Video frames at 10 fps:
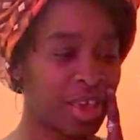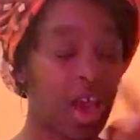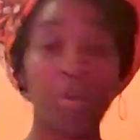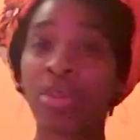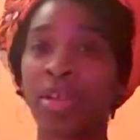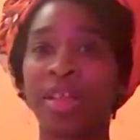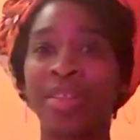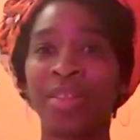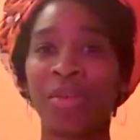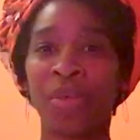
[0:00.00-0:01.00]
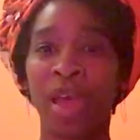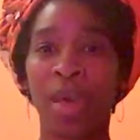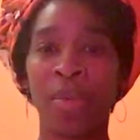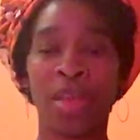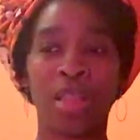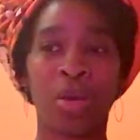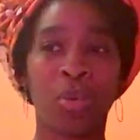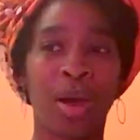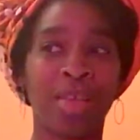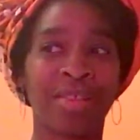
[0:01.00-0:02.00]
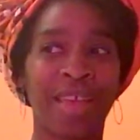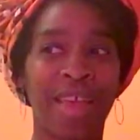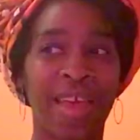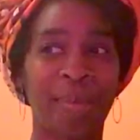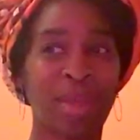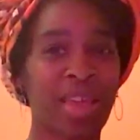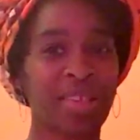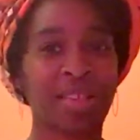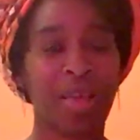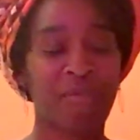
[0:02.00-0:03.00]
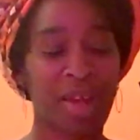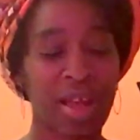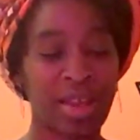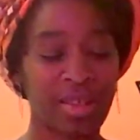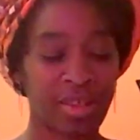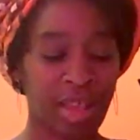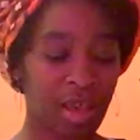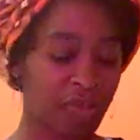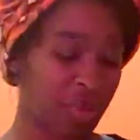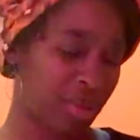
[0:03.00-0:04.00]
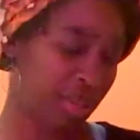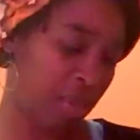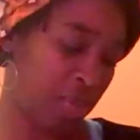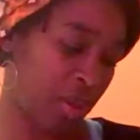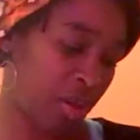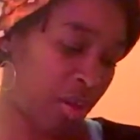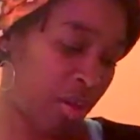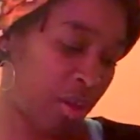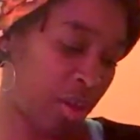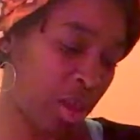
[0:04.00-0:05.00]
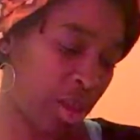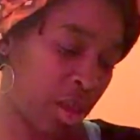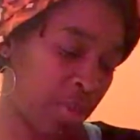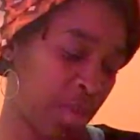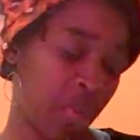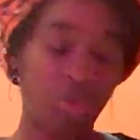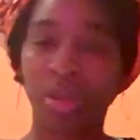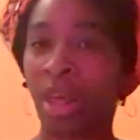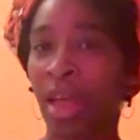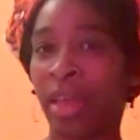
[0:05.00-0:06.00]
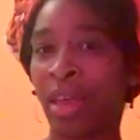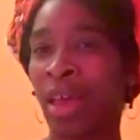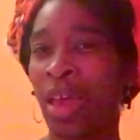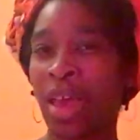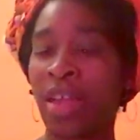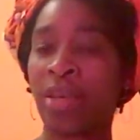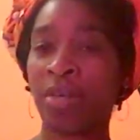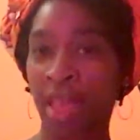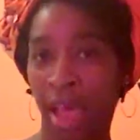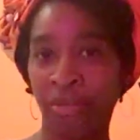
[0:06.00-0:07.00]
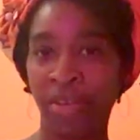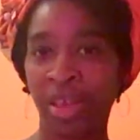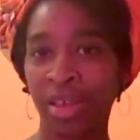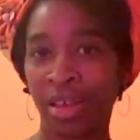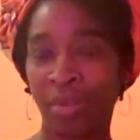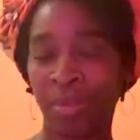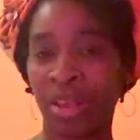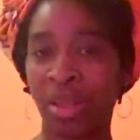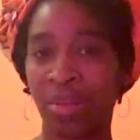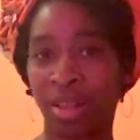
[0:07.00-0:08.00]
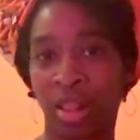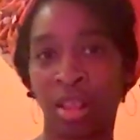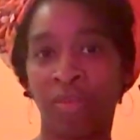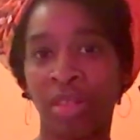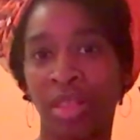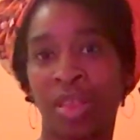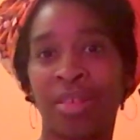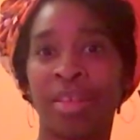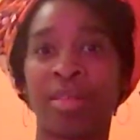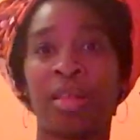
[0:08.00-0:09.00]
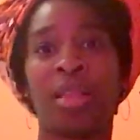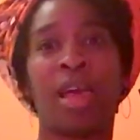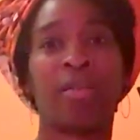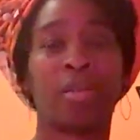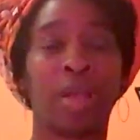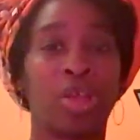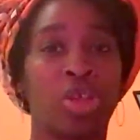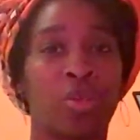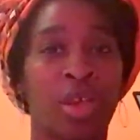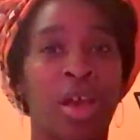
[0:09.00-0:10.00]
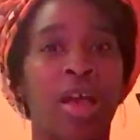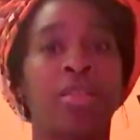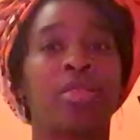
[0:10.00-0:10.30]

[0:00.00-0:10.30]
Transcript: I was on Instagram, and there was a Black Friday sale from this company called Natural Life, and it was an African company, and they were selling different things, and they said they have some Nigerian cotton.